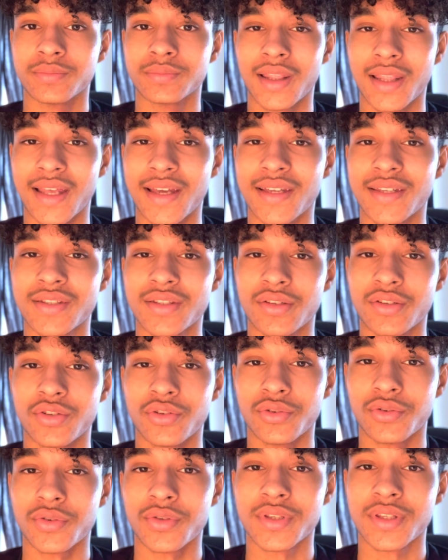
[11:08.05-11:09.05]
Let
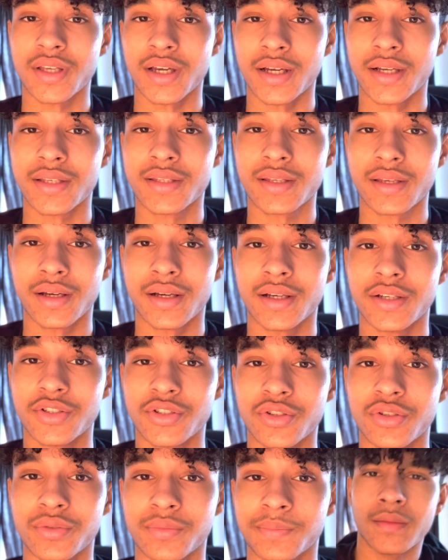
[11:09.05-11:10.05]
your psyches guide
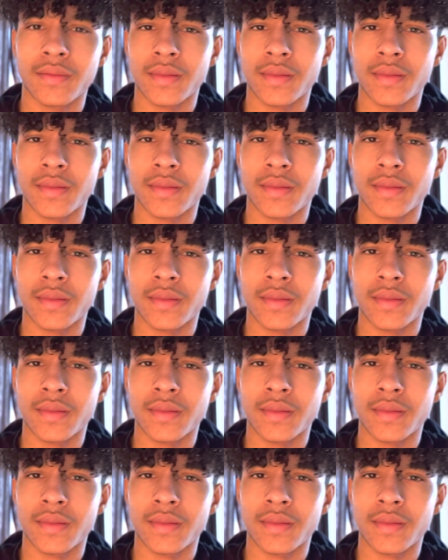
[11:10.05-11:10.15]
you.